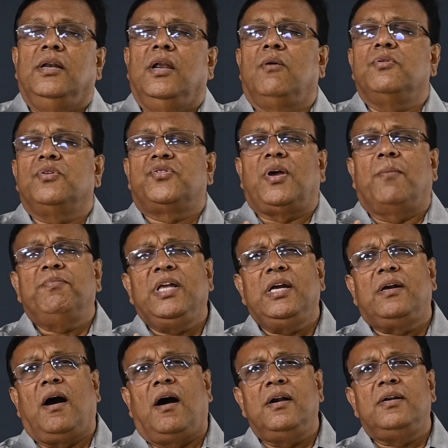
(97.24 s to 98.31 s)
Now,
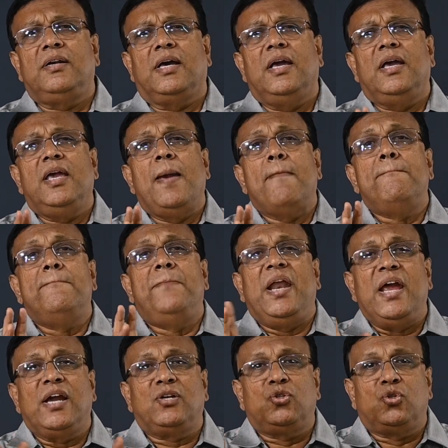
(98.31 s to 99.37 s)
something called a
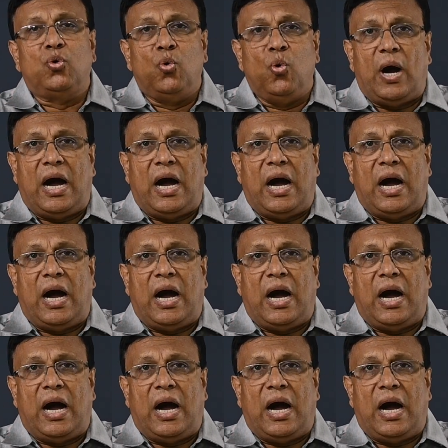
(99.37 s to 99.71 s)
breakthrough